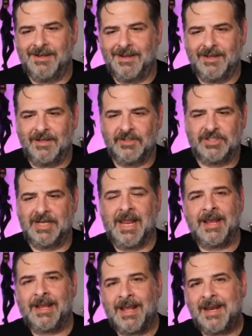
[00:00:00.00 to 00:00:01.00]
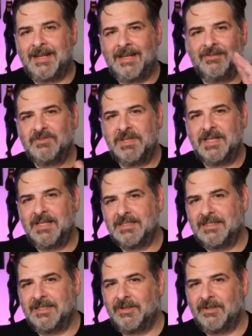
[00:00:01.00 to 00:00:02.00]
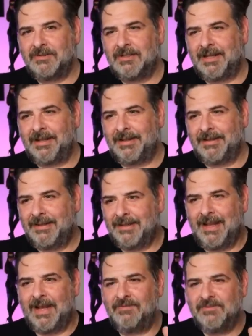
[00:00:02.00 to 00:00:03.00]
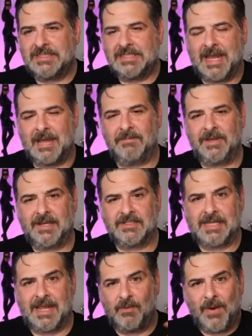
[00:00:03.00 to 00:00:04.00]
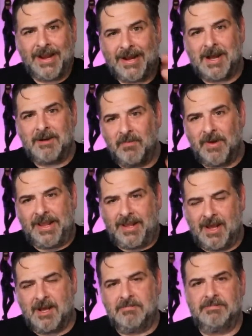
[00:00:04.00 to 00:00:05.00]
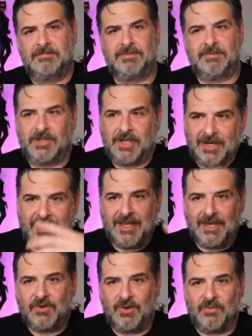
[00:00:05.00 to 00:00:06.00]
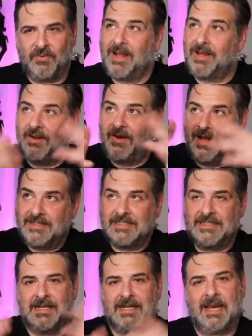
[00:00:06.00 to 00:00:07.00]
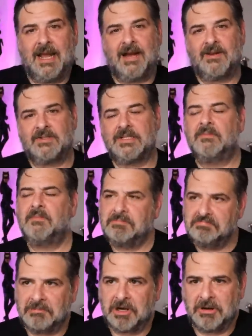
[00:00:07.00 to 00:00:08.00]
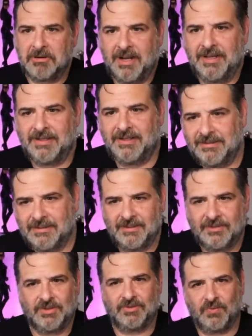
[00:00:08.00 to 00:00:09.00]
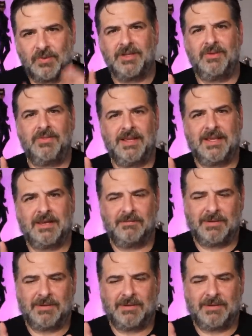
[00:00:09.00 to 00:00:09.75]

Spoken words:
she like kind of gives me this little like love slap because she's like, wake up, wake up. You're going to get into a wreck. Your head's in the clouds. I'm like, all right. She goes, what are you thinking about?